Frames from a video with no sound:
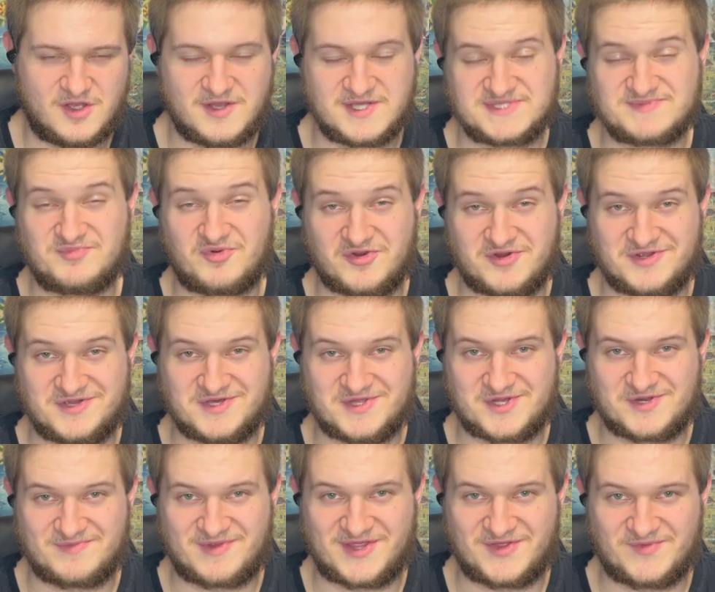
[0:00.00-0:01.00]
spoiler
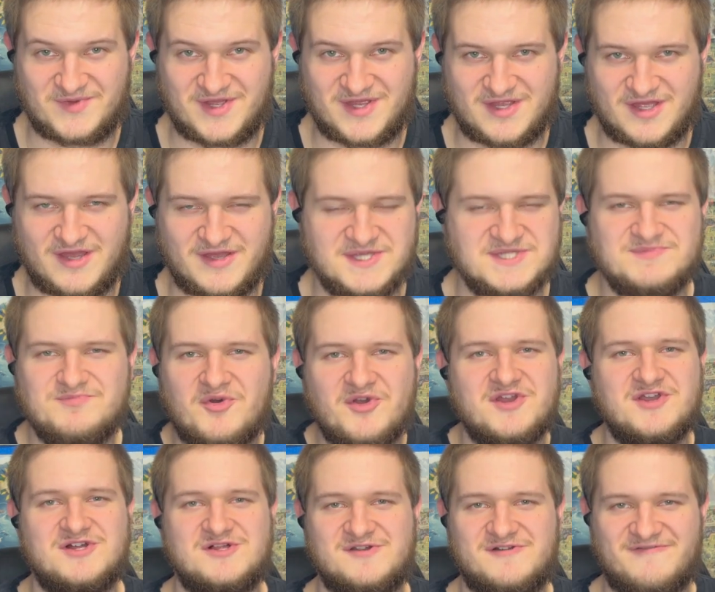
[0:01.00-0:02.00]
alert by the way,
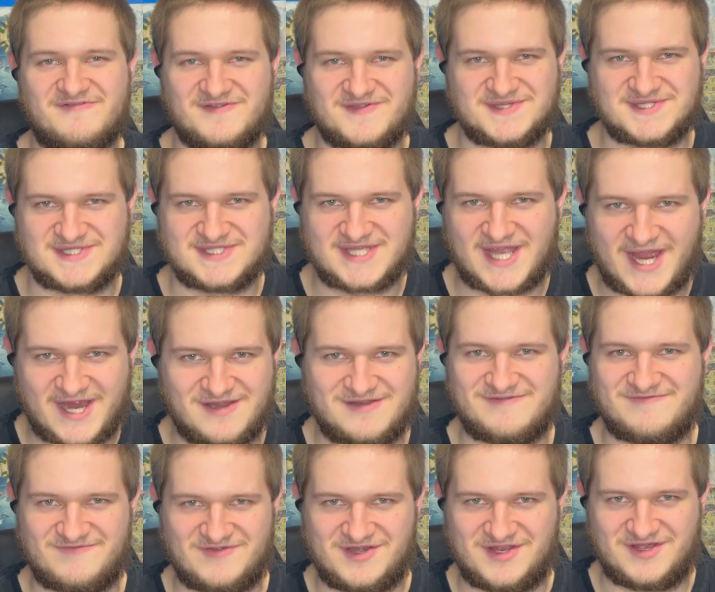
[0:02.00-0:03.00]
spoiler alert for this entire
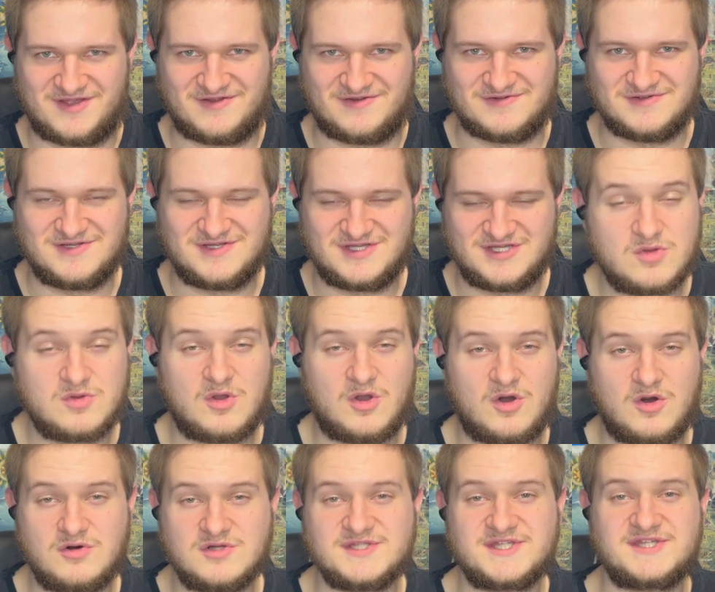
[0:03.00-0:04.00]
video,
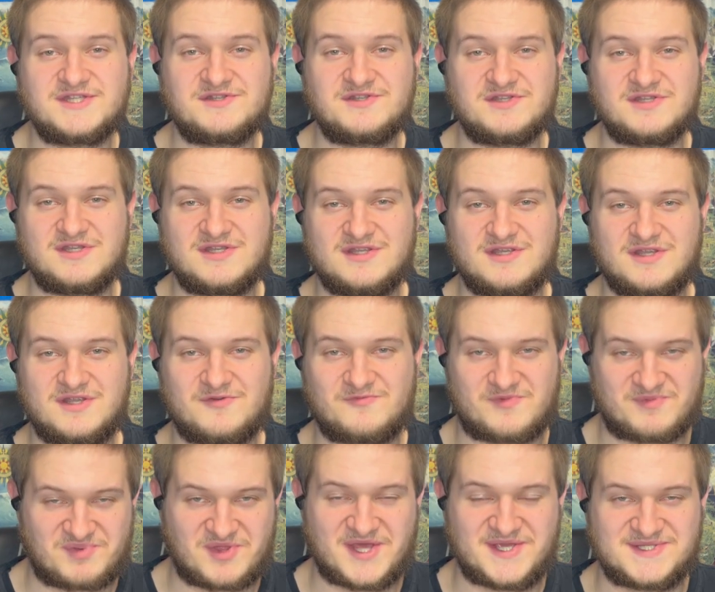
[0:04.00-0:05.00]
Holden
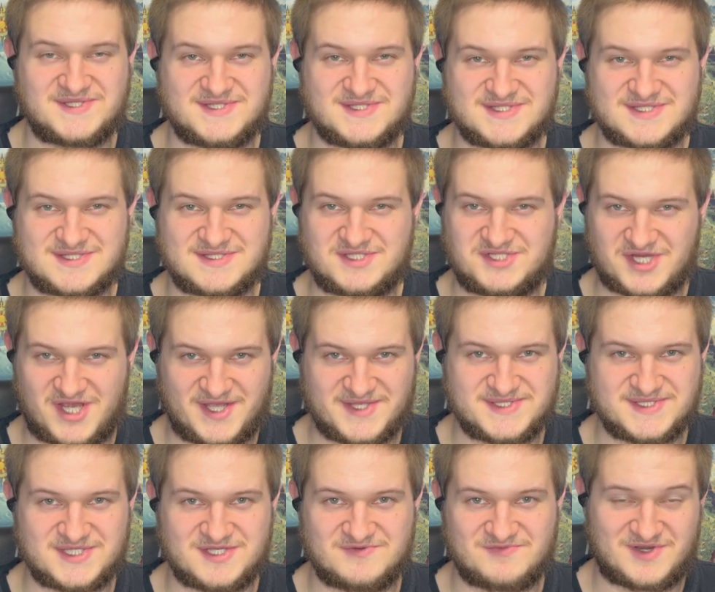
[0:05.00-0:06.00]
replaces
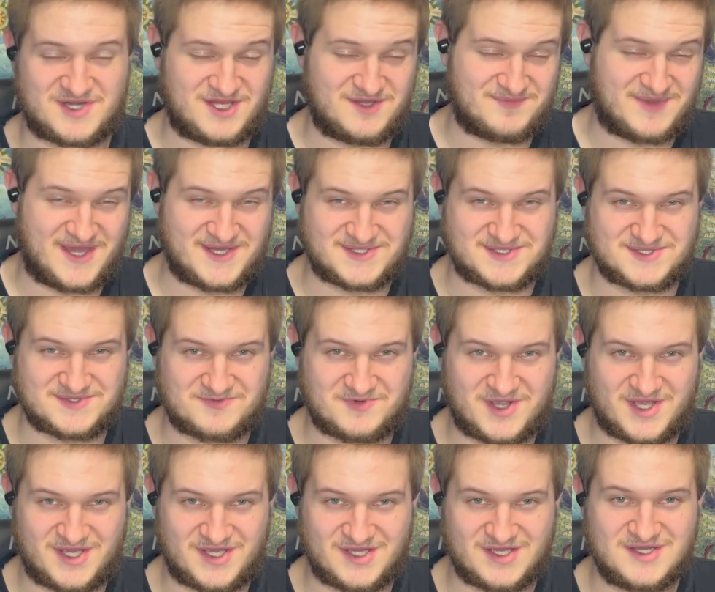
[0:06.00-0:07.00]
Johnson when he passes
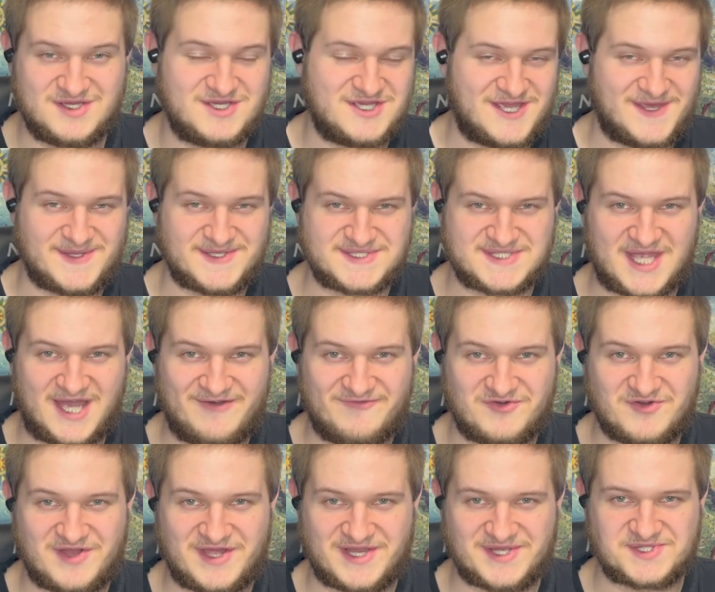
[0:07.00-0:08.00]
away in this
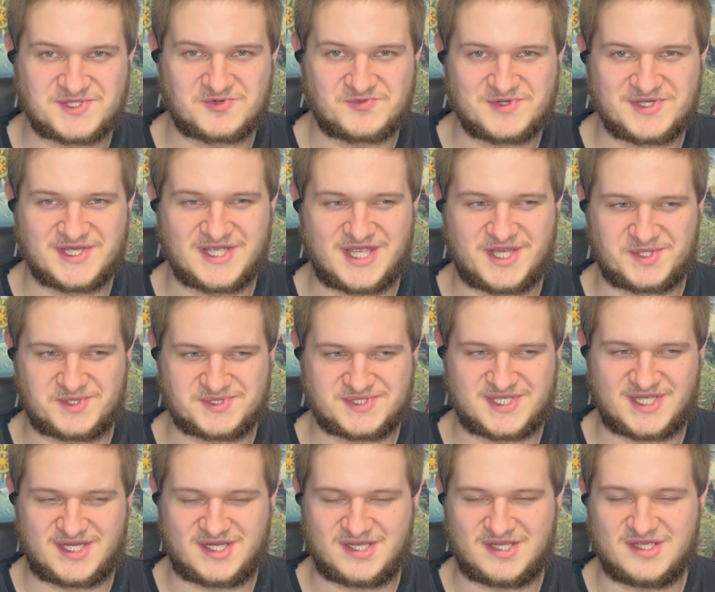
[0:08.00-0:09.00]
novel, and it's a really
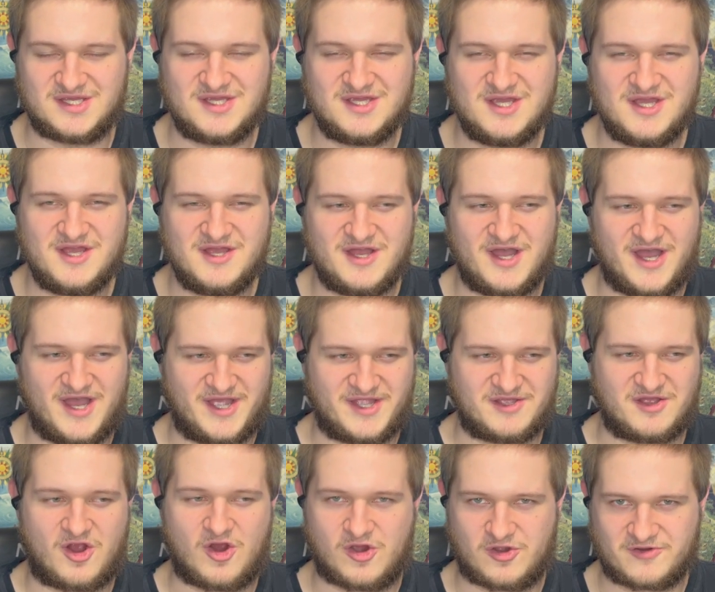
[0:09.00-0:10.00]
interesting
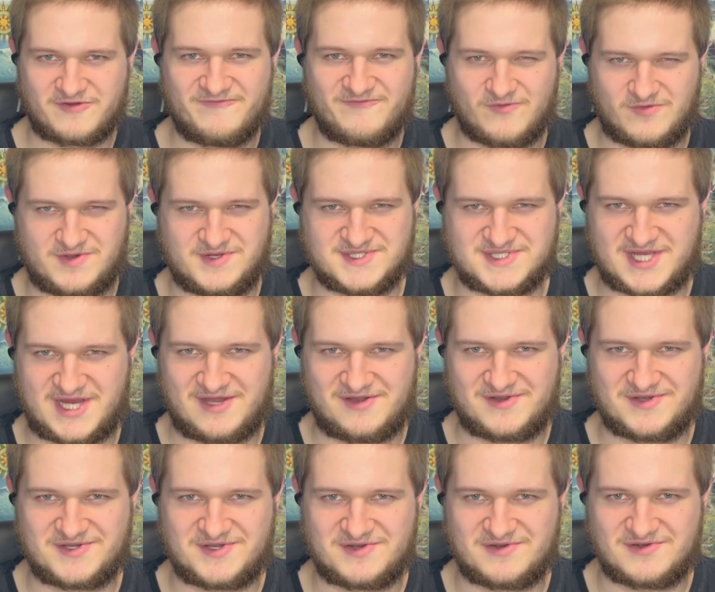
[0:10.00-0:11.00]
arc for his
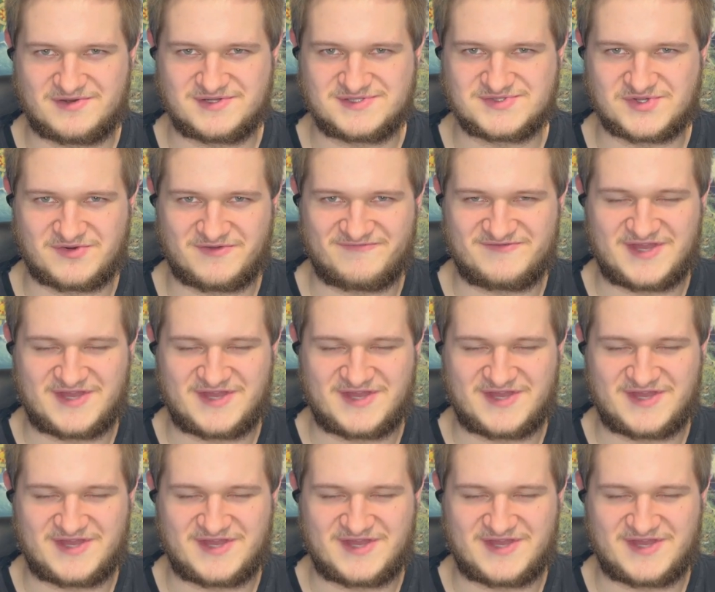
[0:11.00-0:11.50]
character, sort of